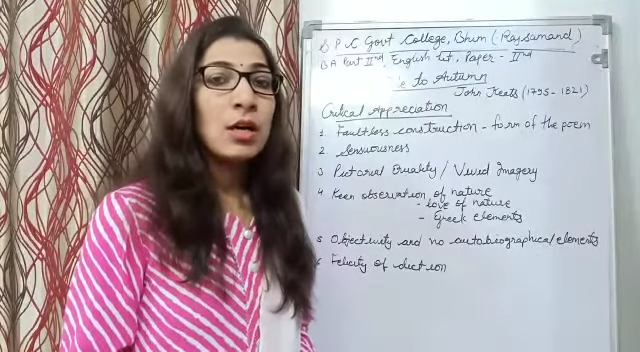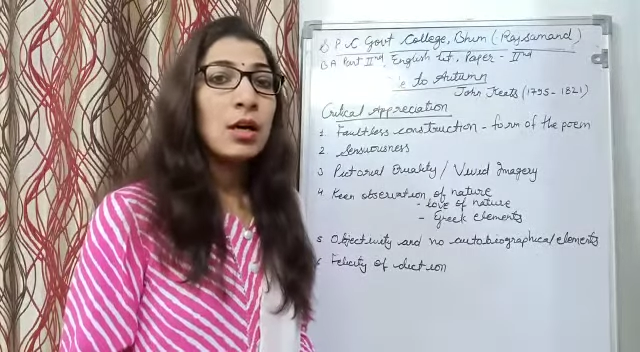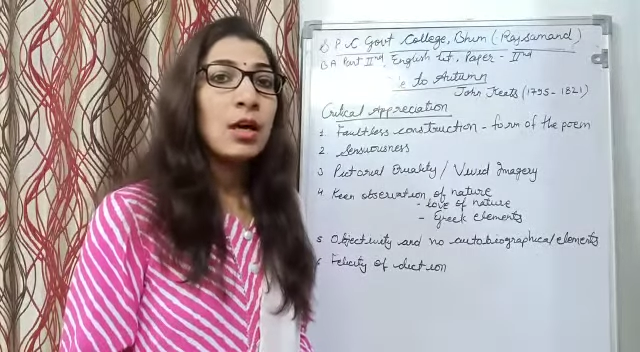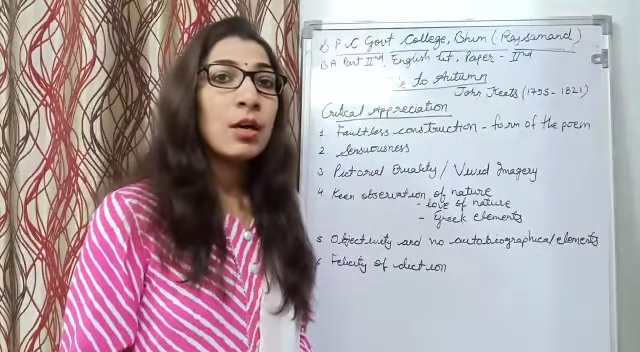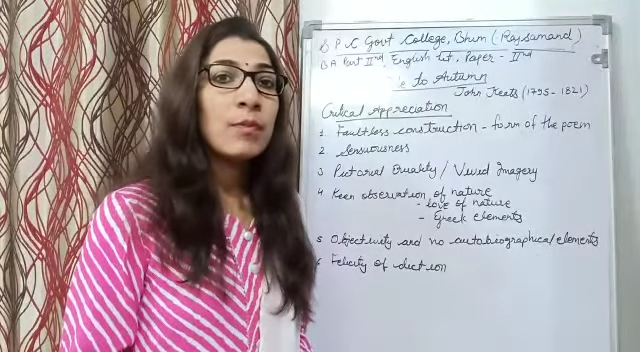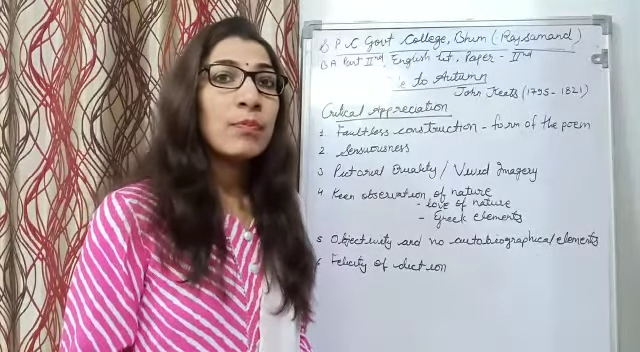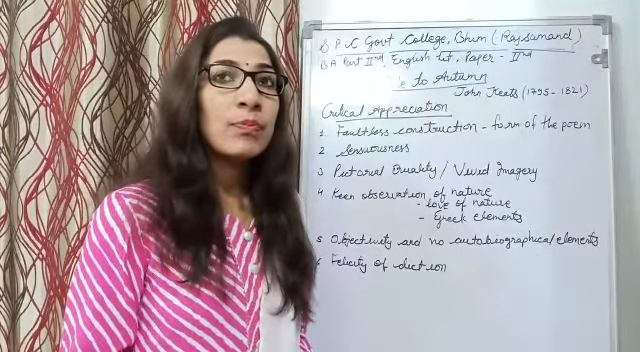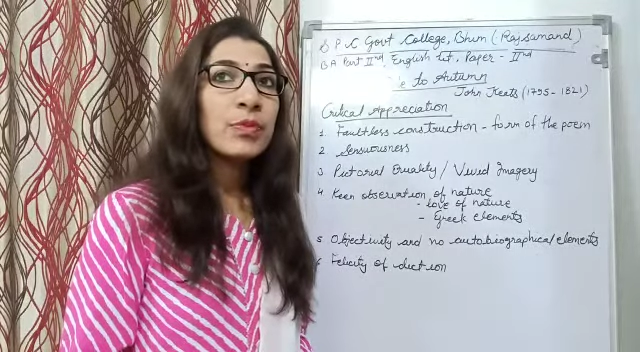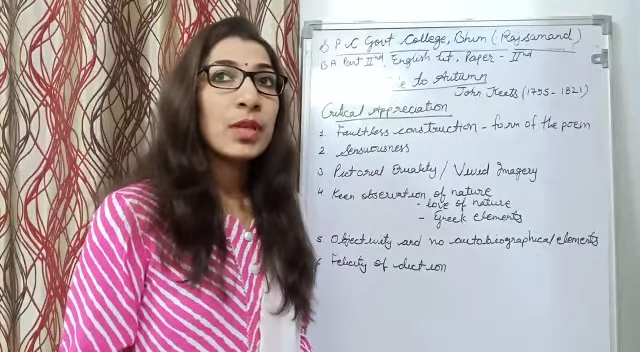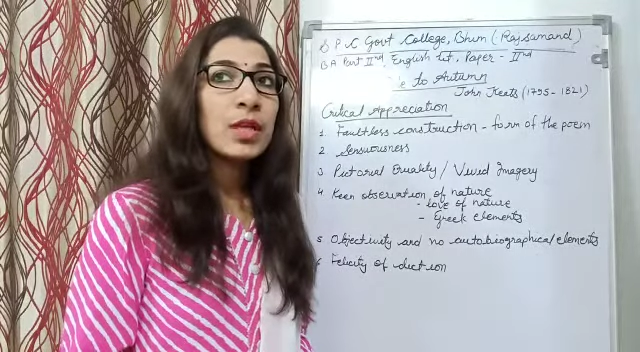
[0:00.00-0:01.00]
um,
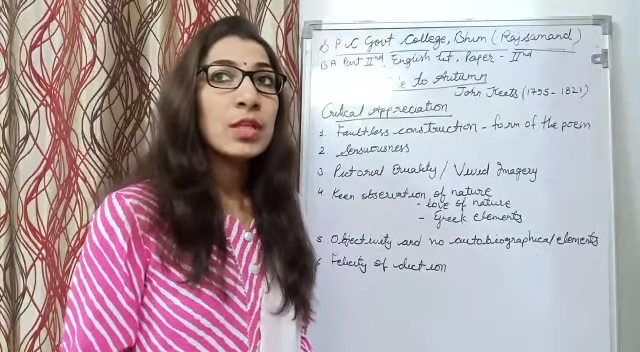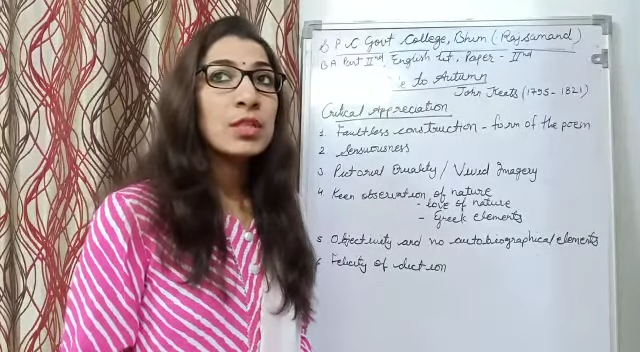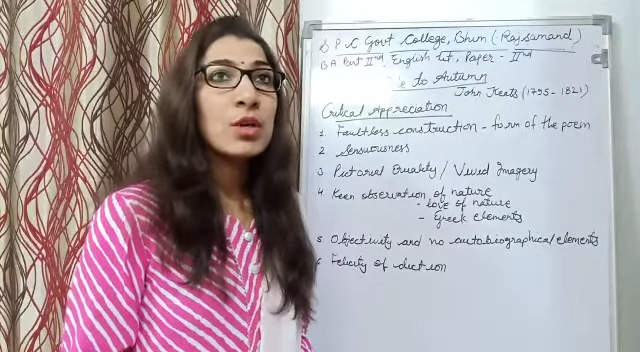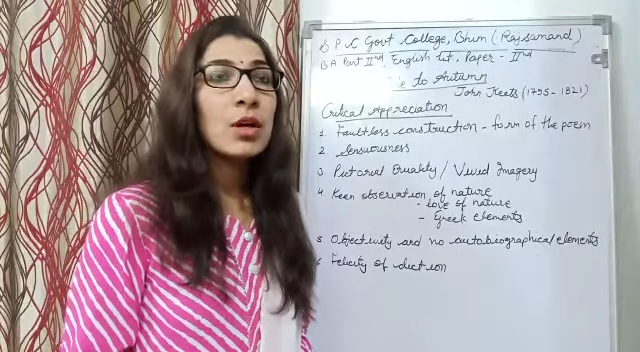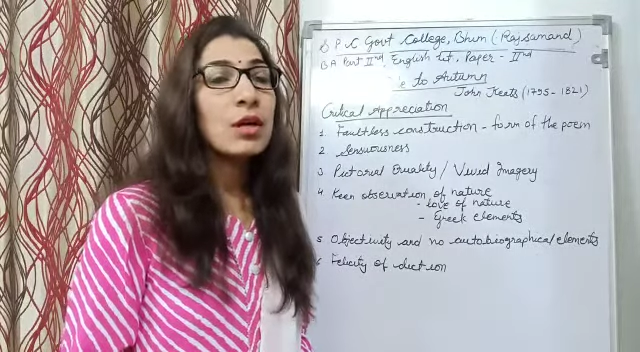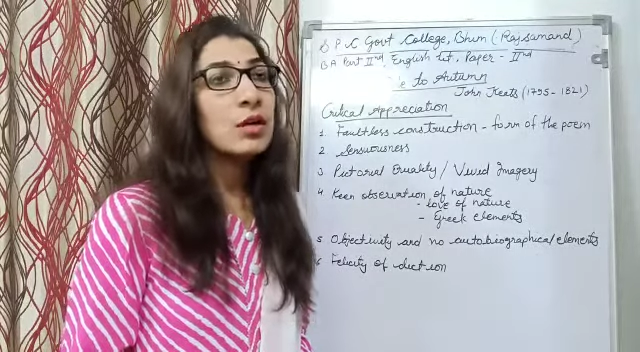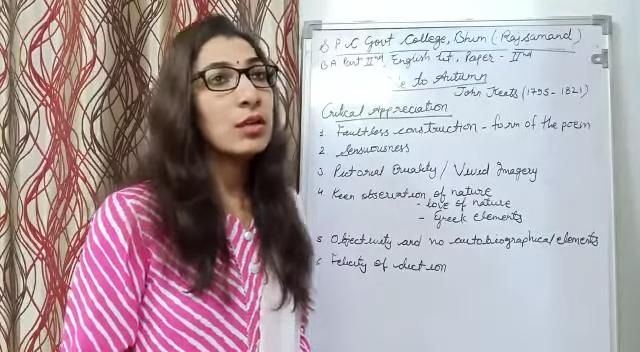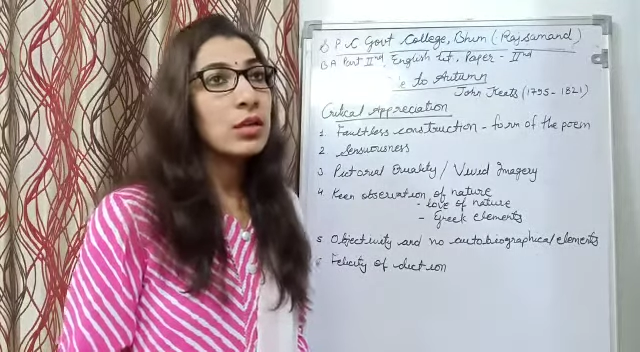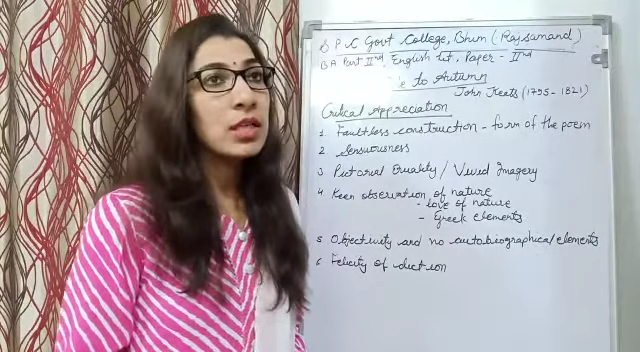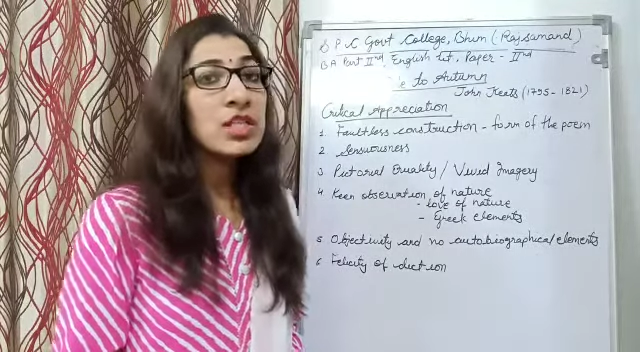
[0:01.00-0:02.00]
his
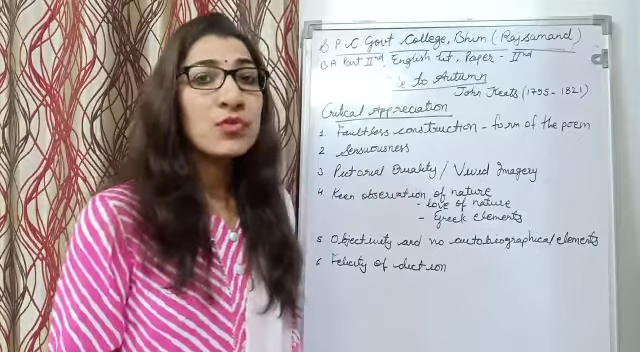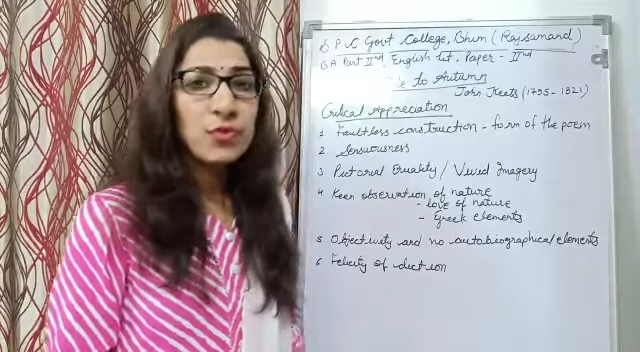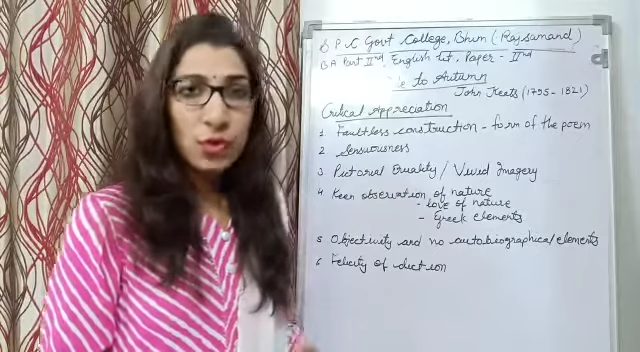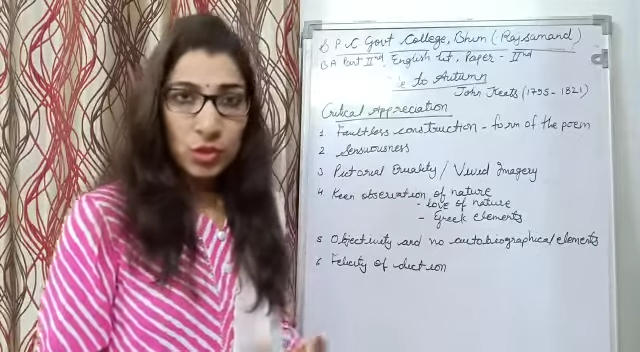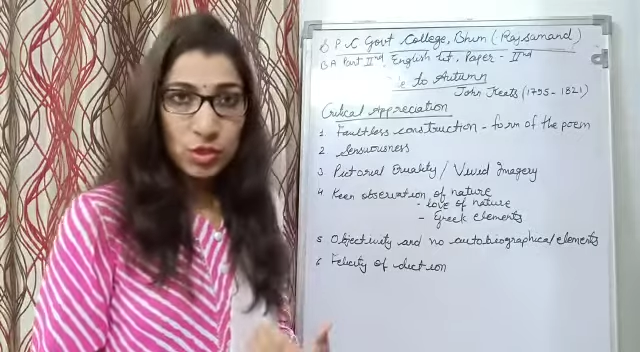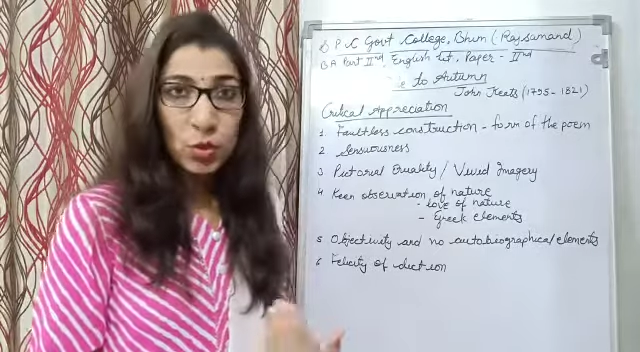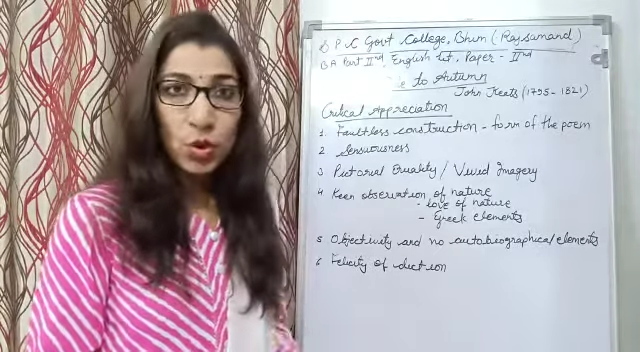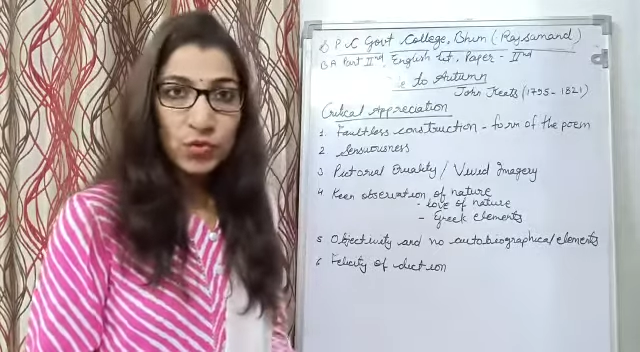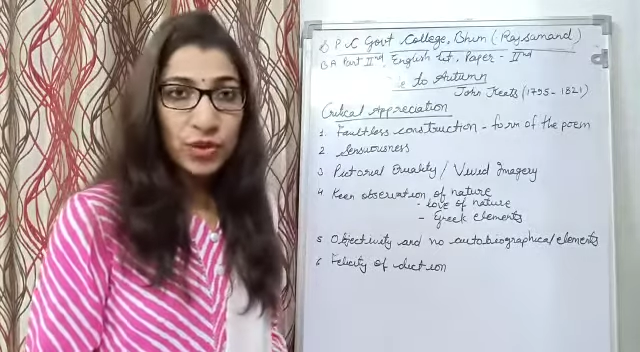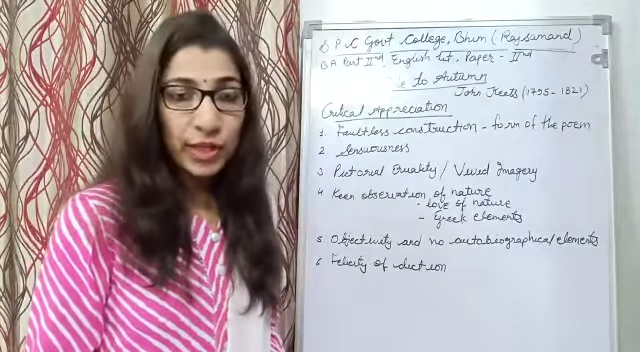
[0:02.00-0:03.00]
his his
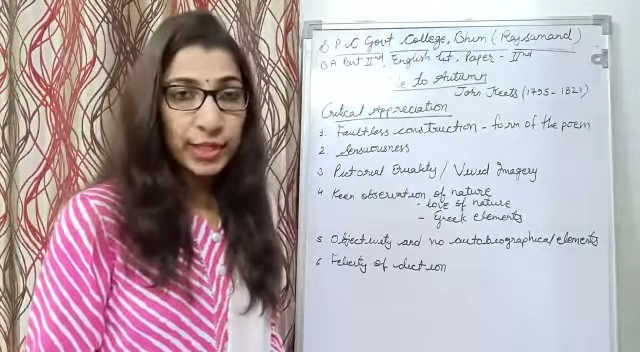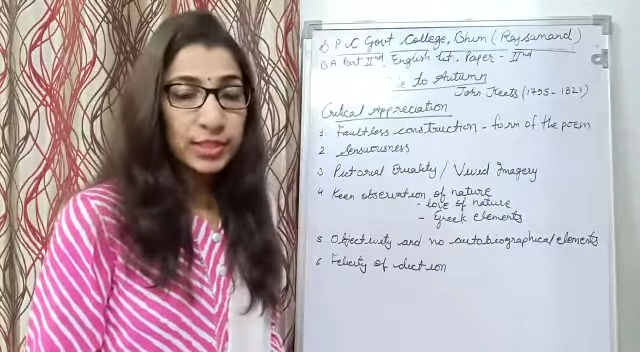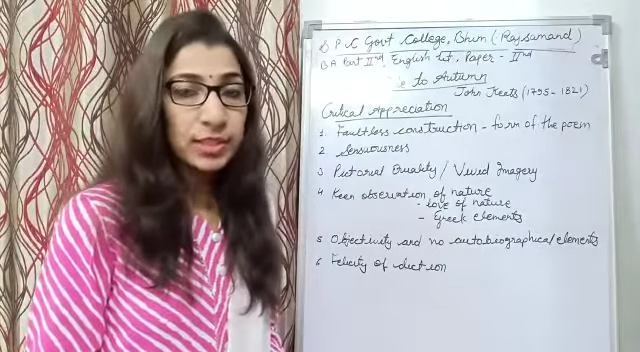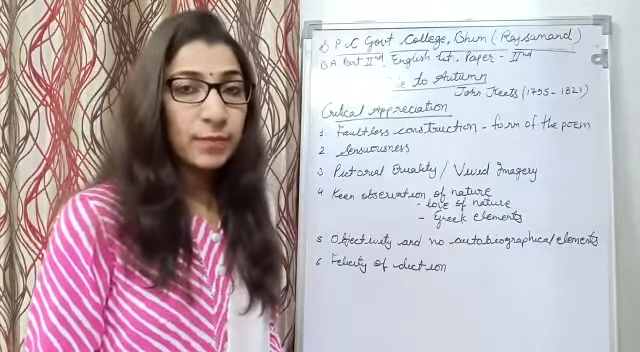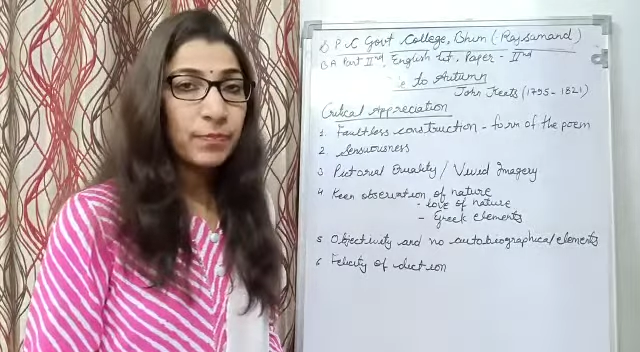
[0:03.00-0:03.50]
own feelings.